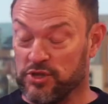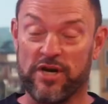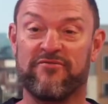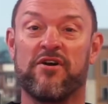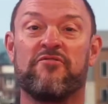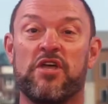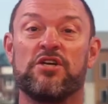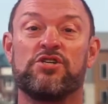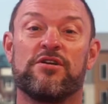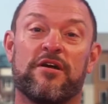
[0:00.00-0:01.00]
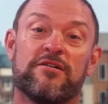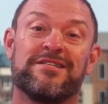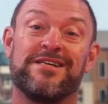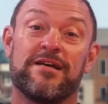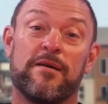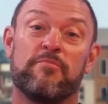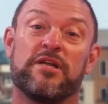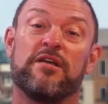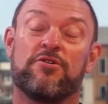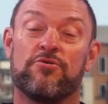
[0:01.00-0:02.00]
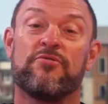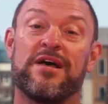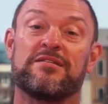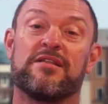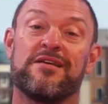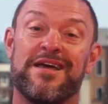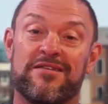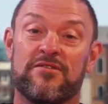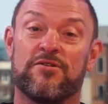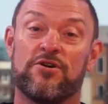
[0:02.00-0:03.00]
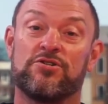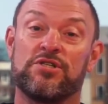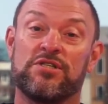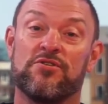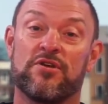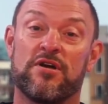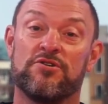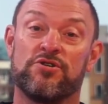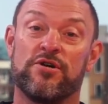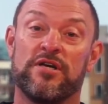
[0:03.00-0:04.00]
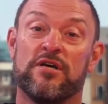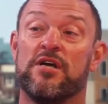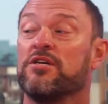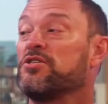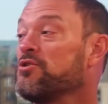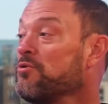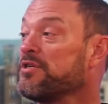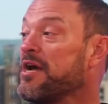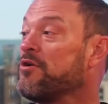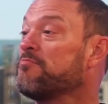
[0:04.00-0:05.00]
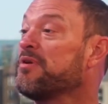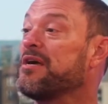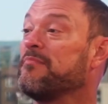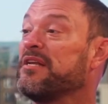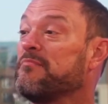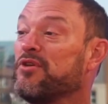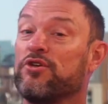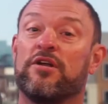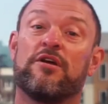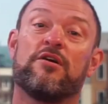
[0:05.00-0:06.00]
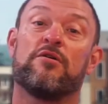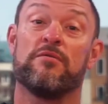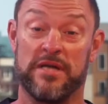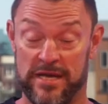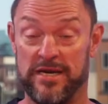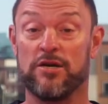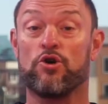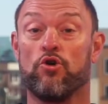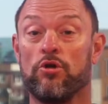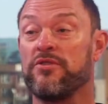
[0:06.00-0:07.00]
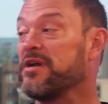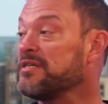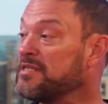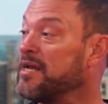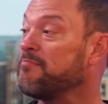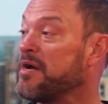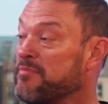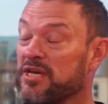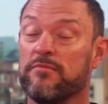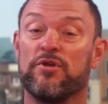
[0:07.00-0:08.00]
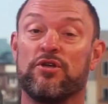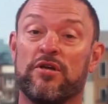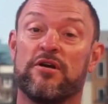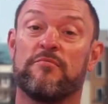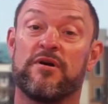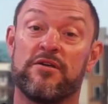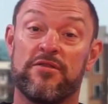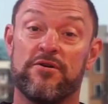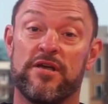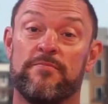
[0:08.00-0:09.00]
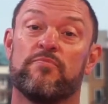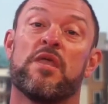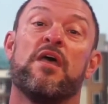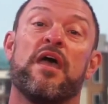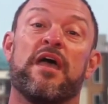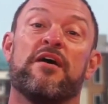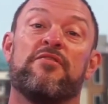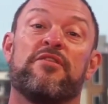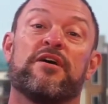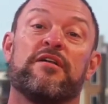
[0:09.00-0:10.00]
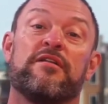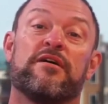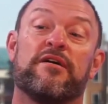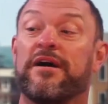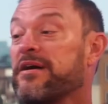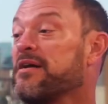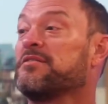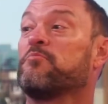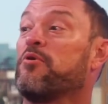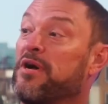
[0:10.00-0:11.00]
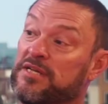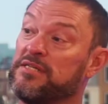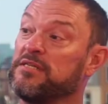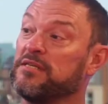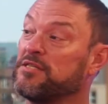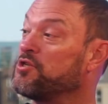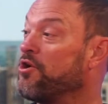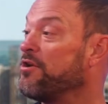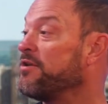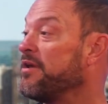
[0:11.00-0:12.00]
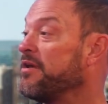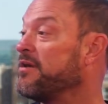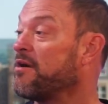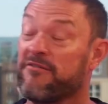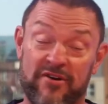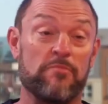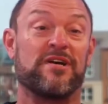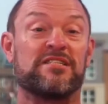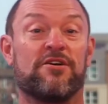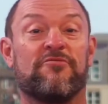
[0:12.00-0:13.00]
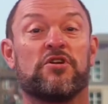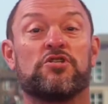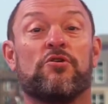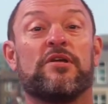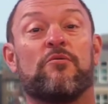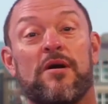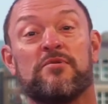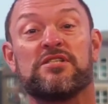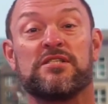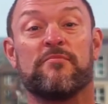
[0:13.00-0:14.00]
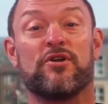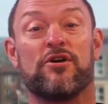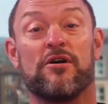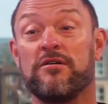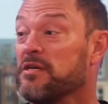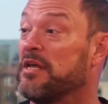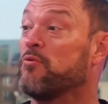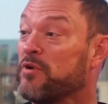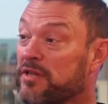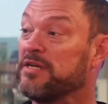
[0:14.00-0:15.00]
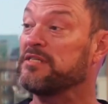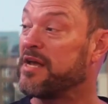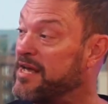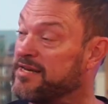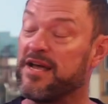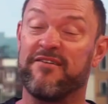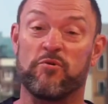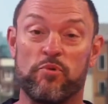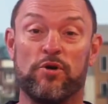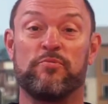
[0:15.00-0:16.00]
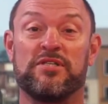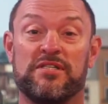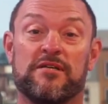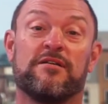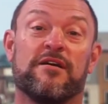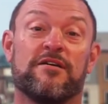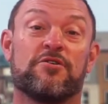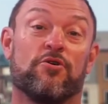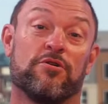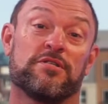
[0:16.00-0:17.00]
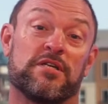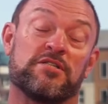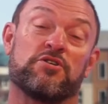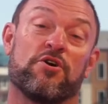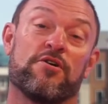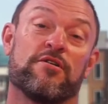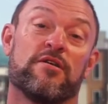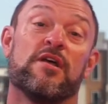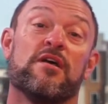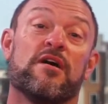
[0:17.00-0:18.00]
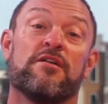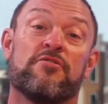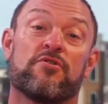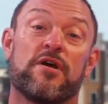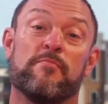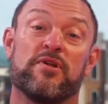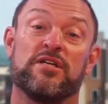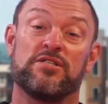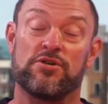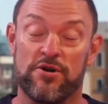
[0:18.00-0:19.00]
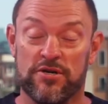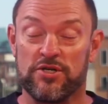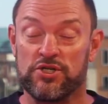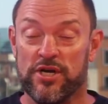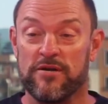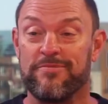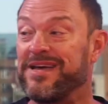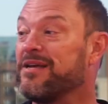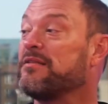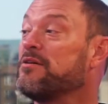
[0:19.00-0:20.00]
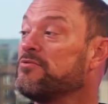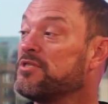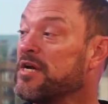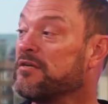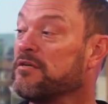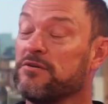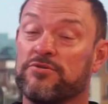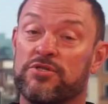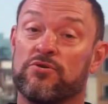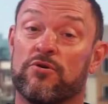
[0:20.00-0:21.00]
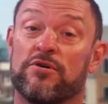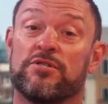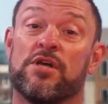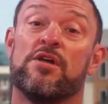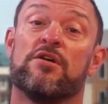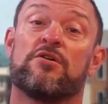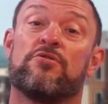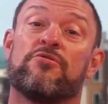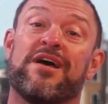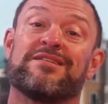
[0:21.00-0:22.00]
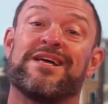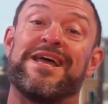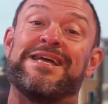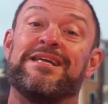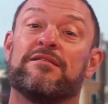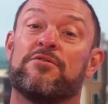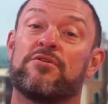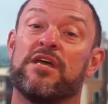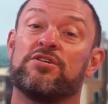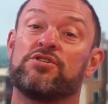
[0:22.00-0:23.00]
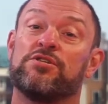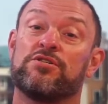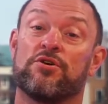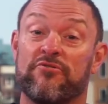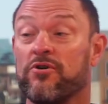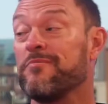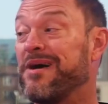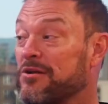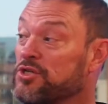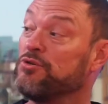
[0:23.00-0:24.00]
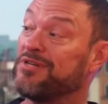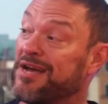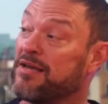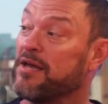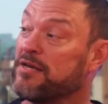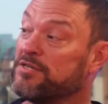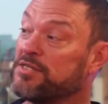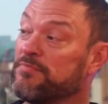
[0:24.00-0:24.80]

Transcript: check verification guarantee company, grew that to the 8th largest in the country, sold out, becoming a millionaire, hitting a goal that I set by being a millionaire by 30. And then I got depressed and found myself at a Tony Robbins seminar and realized I had to have a purpose and goals. I started another company, started a chain of payday loan, title loan stores, grew that to 80 locations over about 2 decades.